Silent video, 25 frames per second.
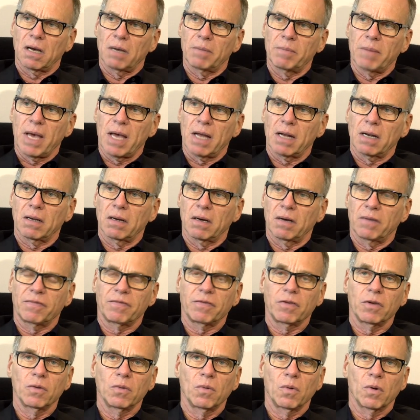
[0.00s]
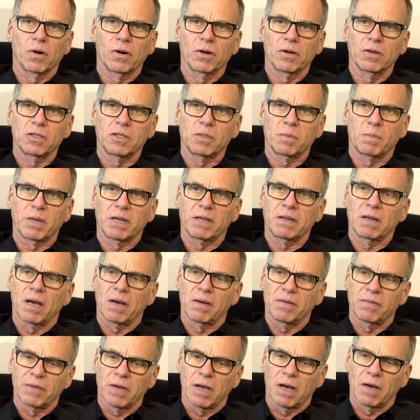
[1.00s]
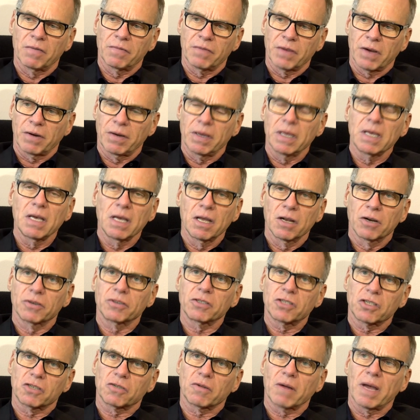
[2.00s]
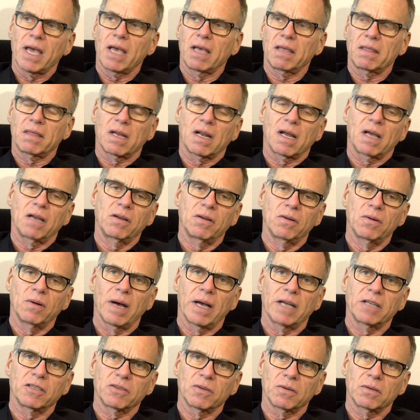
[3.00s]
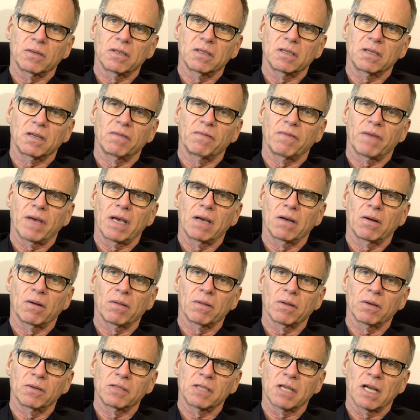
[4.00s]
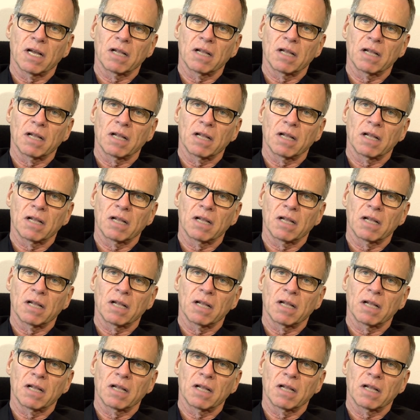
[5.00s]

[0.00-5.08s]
a man of few words, but a very inner strength. And I knew Andrew could convey all those